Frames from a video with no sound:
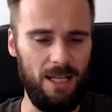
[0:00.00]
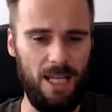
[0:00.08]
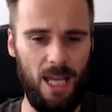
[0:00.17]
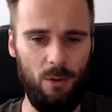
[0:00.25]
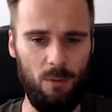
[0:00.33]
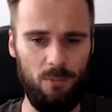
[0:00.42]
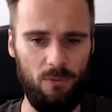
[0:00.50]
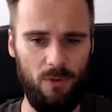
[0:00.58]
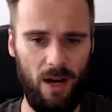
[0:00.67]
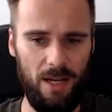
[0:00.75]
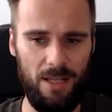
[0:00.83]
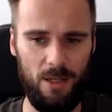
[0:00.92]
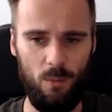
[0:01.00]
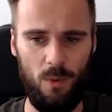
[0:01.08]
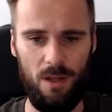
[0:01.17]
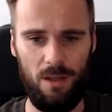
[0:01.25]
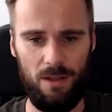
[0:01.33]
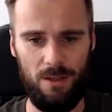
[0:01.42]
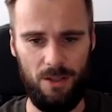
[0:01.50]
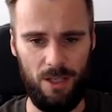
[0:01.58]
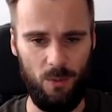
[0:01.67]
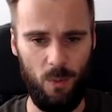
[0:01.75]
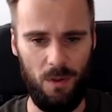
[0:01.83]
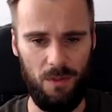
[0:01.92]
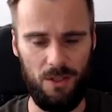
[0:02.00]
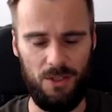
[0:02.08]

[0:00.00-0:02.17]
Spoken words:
here we're providing with the